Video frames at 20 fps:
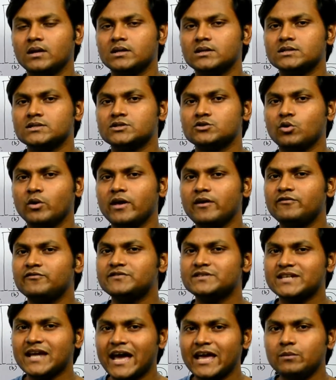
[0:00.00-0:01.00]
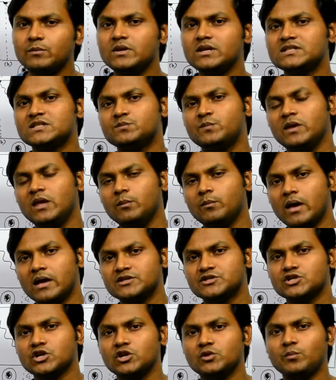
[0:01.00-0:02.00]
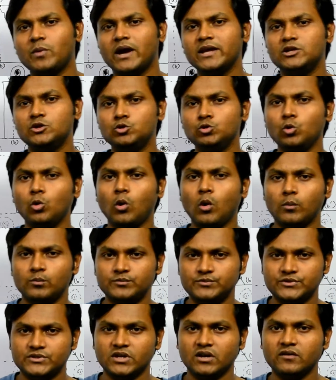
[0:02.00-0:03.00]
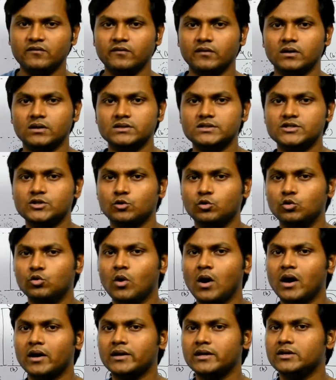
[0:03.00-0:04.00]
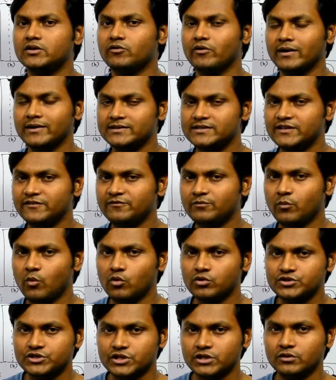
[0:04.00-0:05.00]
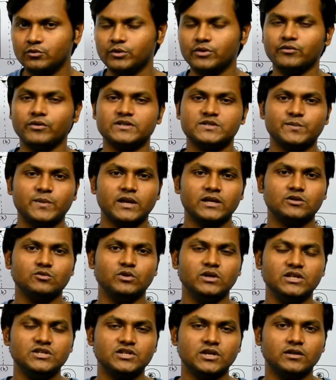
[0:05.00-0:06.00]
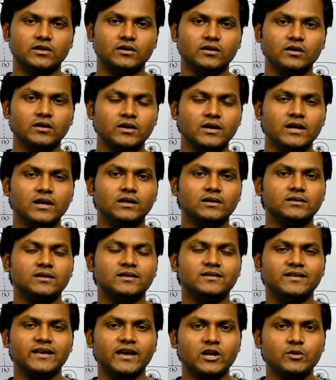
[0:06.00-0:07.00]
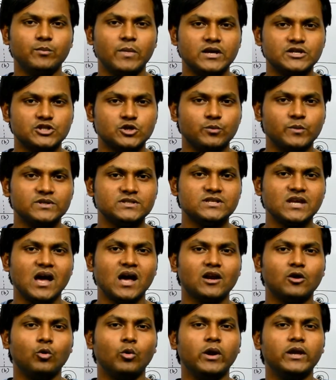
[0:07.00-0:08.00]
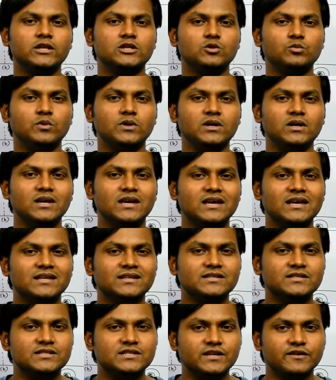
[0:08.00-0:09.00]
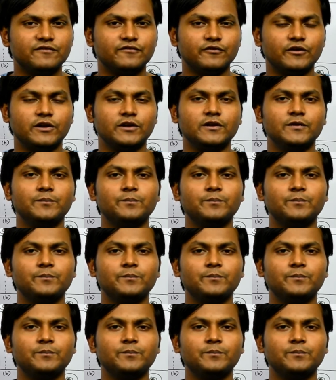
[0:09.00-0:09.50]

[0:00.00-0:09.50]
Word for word: So if time is being measured by two observers who are in relative motion with respect to each other, then their measurements are going to be different.